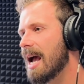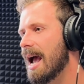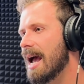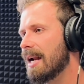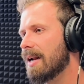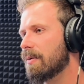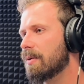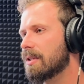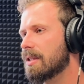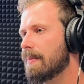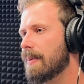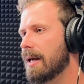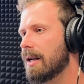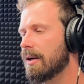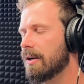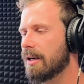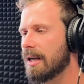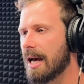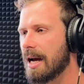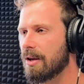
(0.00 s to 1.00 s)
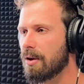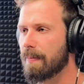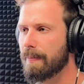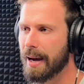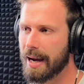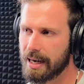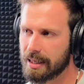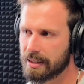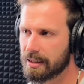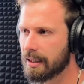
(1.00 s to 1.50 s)
And it was dependent on how you
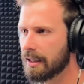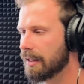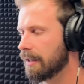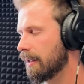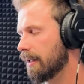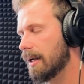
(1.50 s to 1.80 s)
baked it.